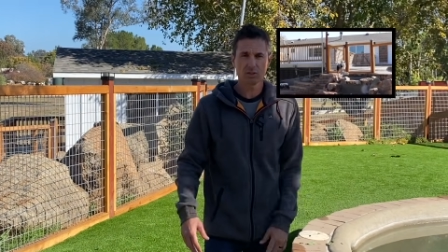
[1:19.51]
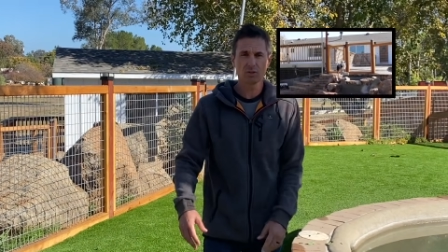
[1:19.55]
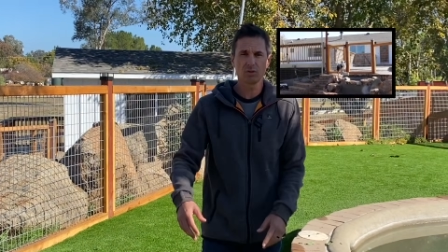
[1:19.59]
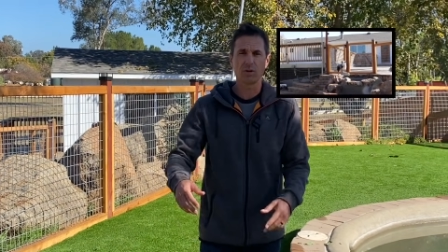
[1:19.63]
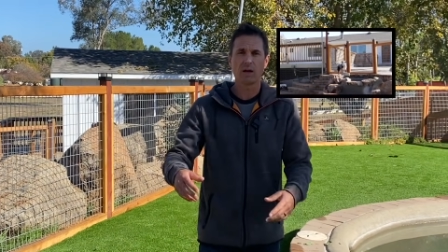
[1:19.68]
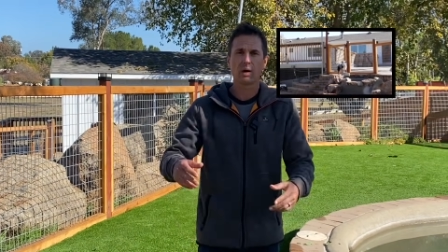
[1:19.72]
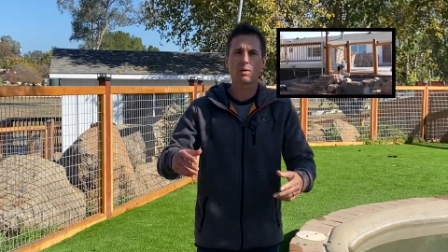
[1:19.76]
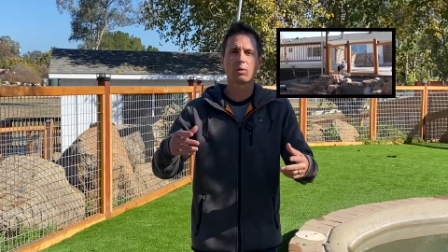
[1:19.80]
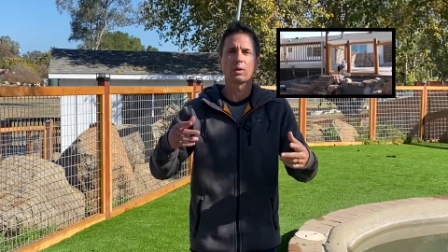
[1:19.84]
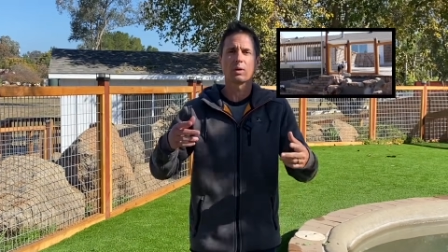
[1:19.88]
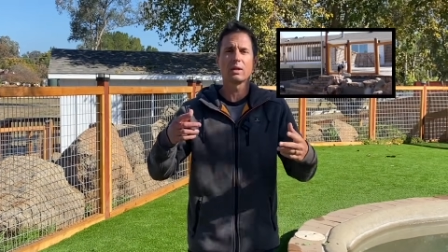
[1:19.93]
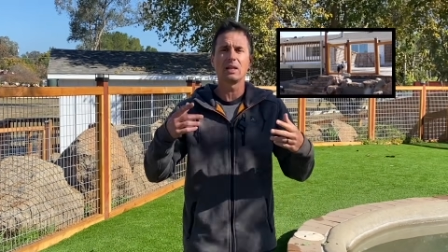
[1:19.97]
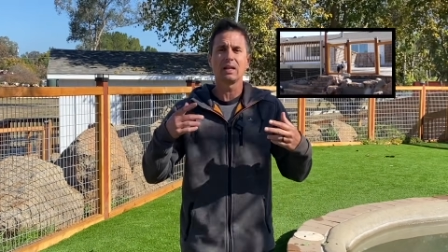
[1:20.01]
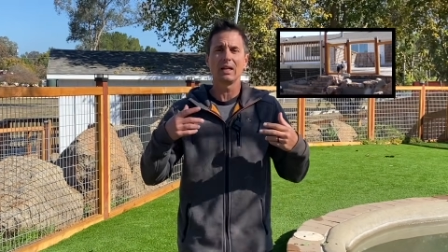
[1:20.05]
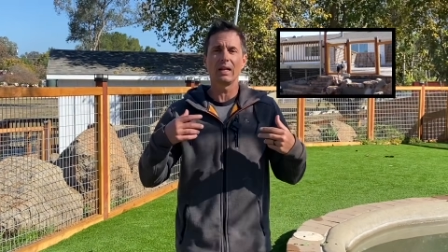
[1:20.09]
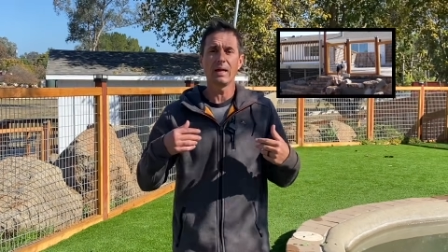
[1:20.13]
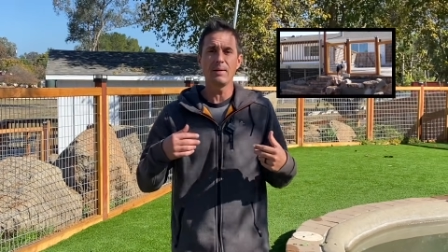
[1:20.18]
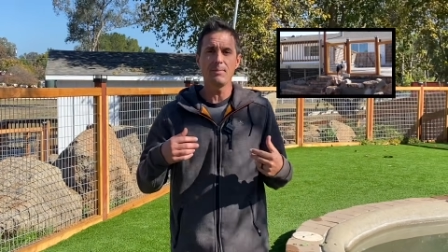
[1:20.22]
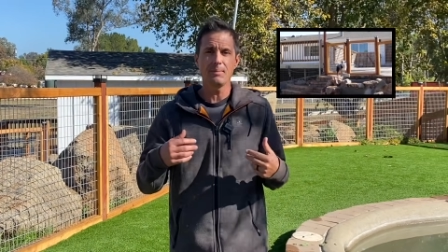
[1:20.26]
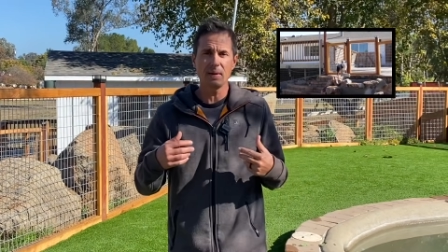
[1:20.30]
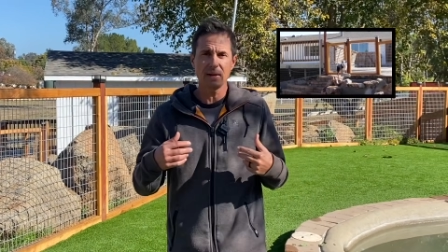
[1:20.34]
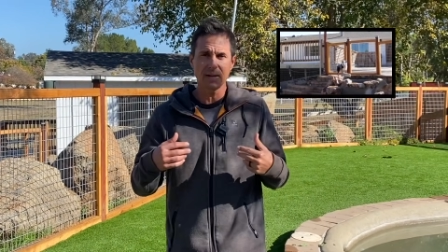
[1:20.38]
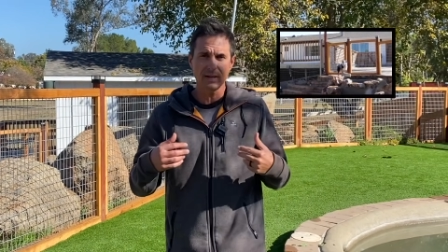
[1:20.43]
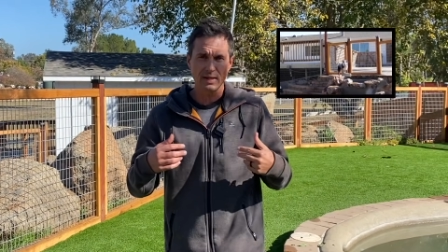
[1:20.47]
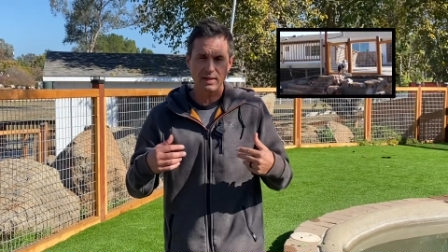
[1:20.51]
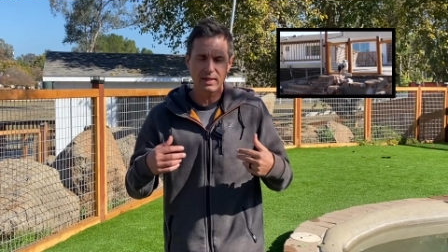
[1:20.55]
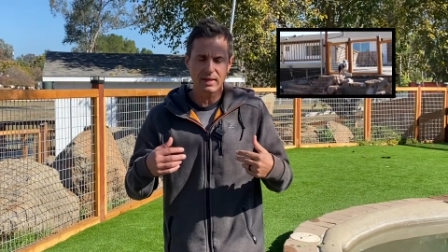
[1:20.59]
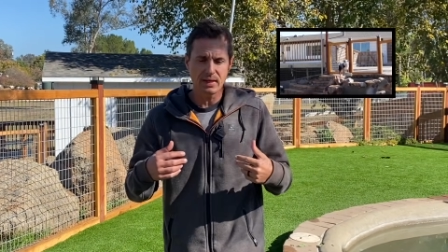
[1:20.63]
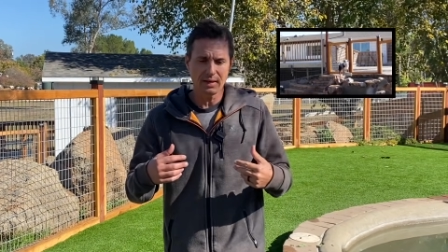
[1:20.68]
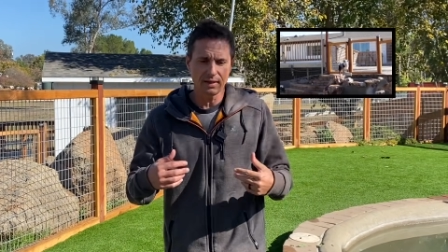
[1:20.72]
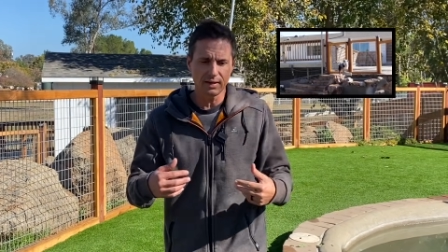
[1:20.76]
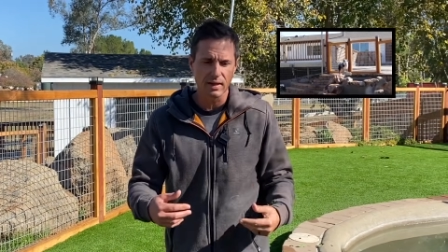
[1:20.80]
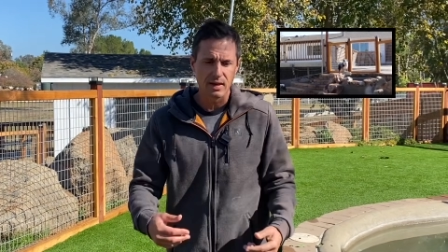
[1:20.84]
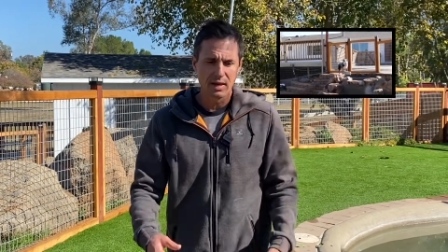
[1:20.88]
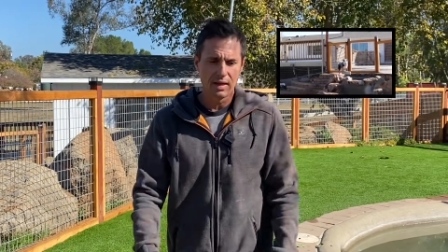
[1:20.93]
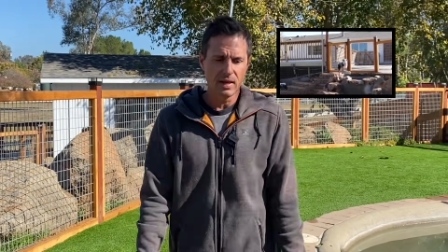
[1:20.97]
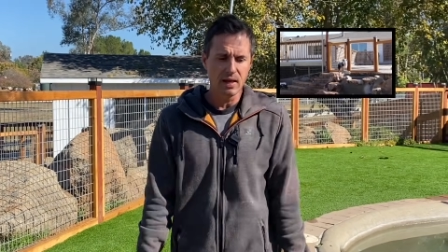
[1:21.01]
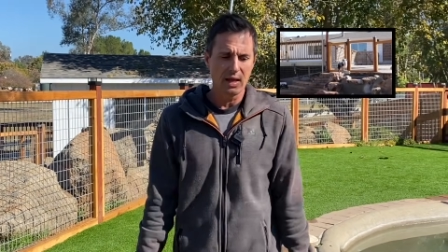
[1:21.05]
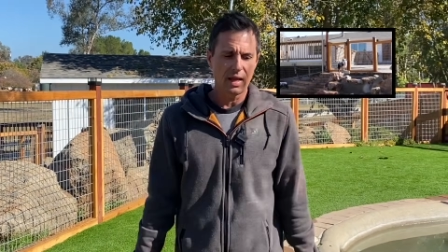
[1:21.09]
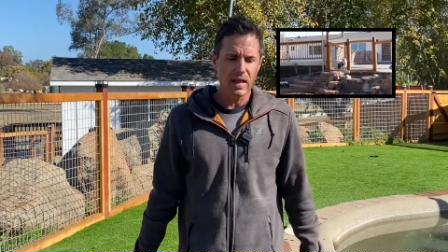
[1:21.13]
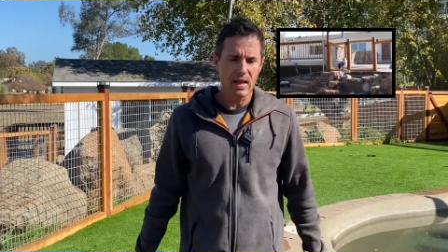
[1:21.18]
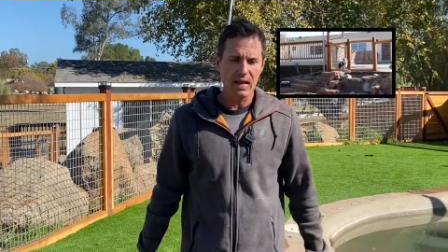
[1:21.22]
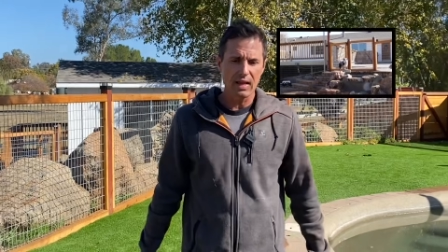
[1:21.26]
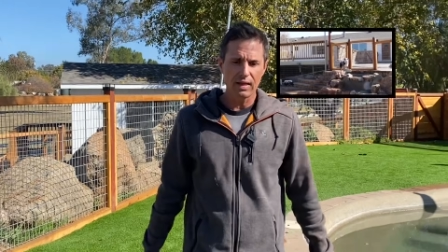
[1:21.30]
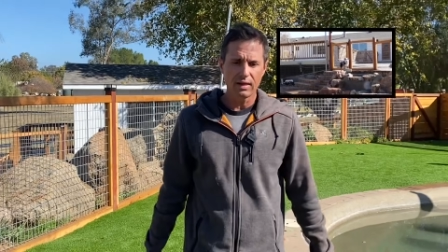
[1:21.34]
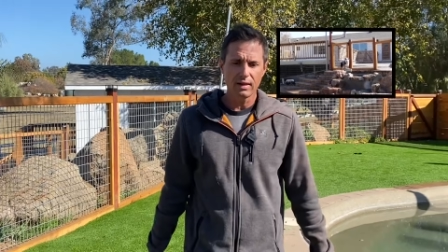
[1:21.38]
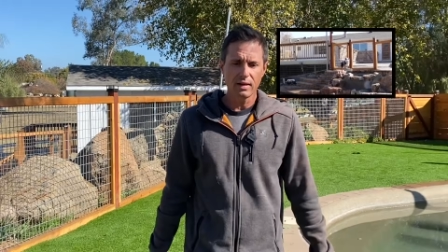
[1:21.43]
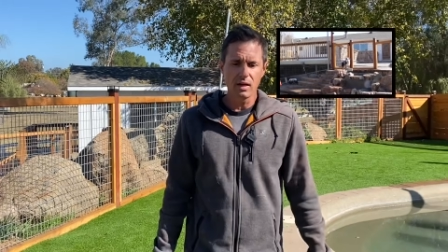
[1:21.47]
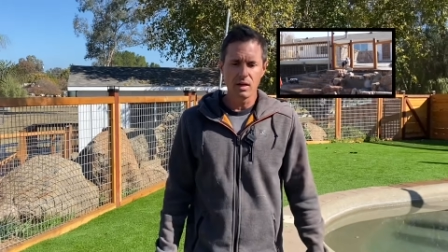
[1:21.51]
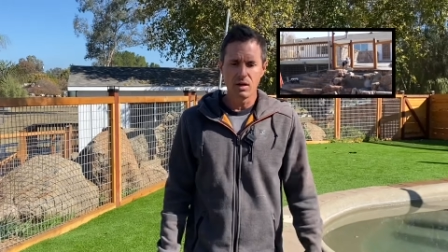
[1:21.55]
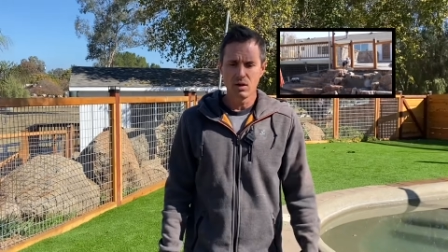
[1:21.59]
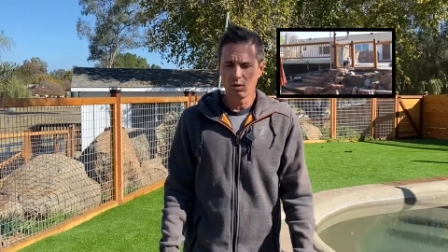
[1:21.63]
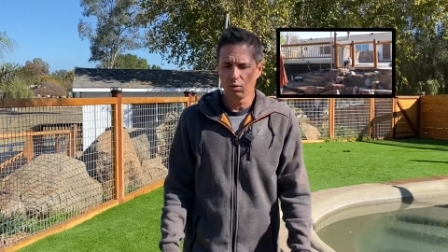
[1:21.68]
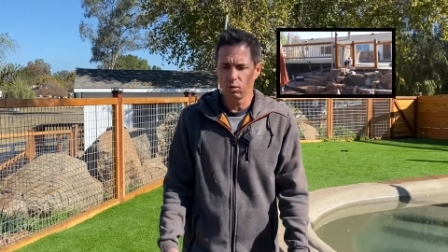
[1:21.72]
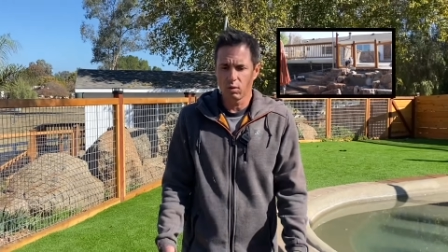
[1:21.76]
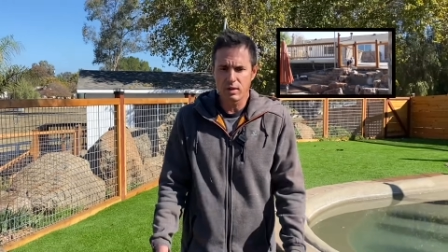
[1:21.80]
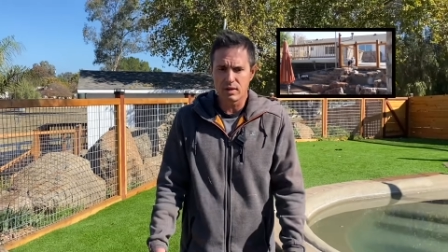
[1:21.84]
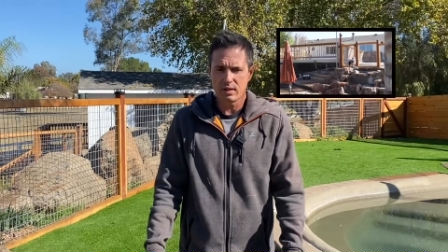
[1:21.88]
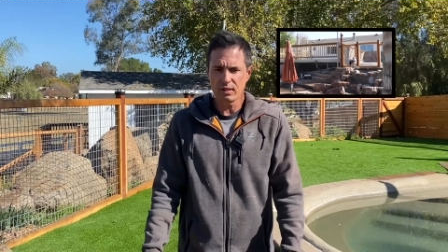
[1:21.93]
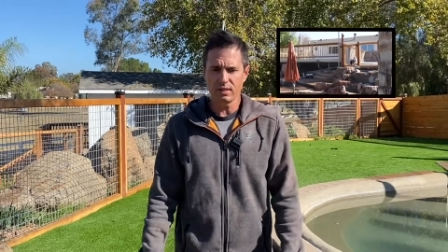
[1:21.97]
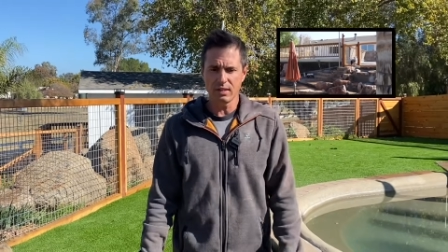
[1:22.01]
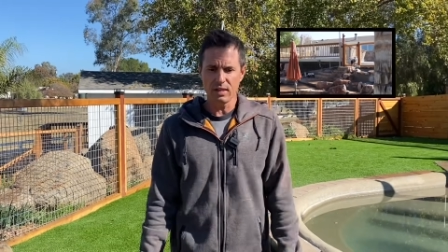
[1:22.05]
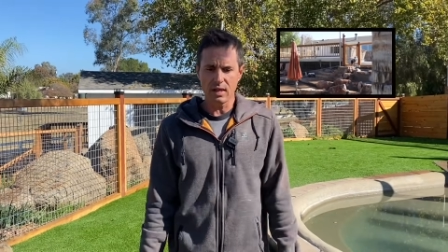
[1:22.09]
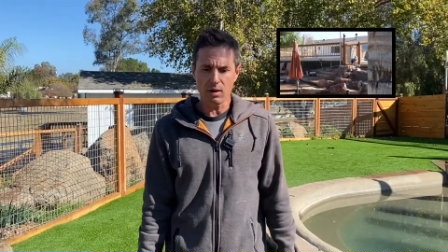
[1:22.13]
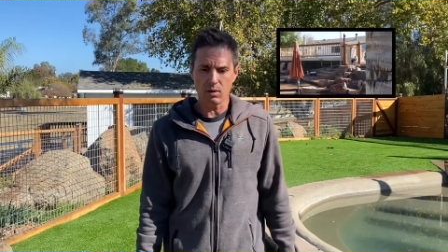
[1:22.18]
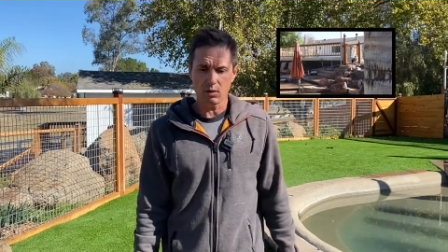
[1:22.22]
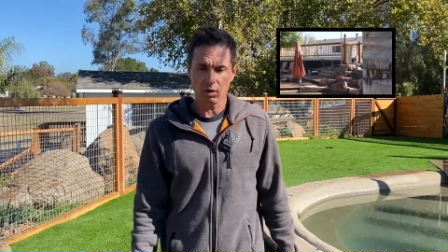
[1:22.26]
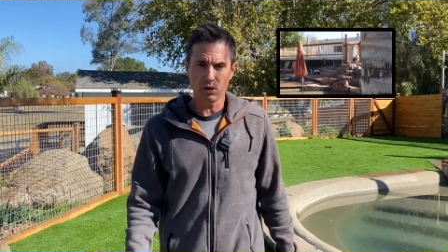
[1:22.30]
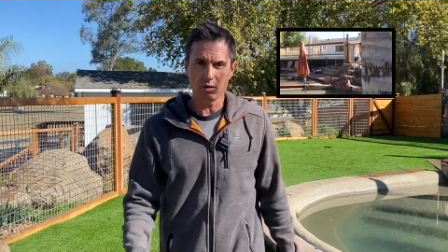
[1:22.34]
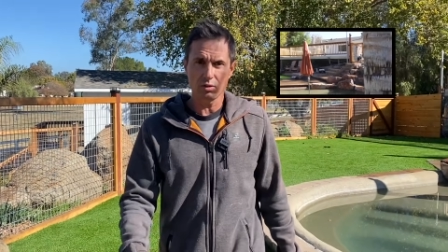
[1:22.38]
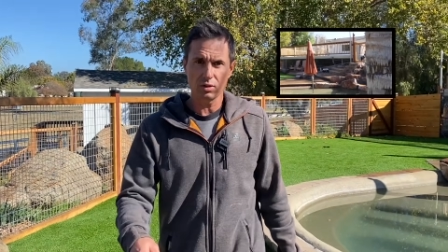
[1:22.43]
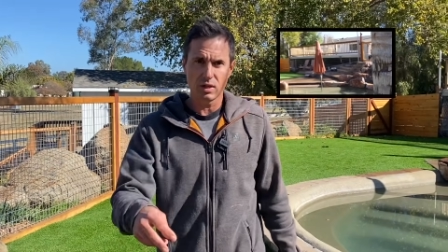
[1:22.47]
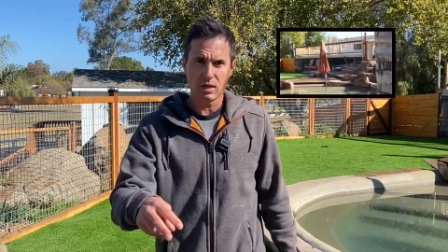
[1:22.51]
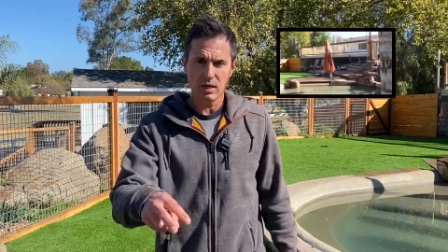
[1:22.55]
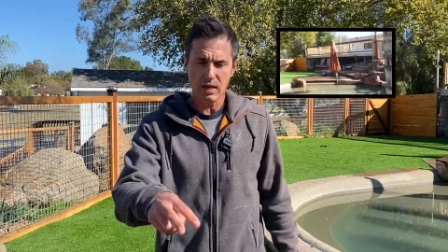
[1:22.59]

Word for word: Now we're gonna let Bandit in and we're gonna see how it goes.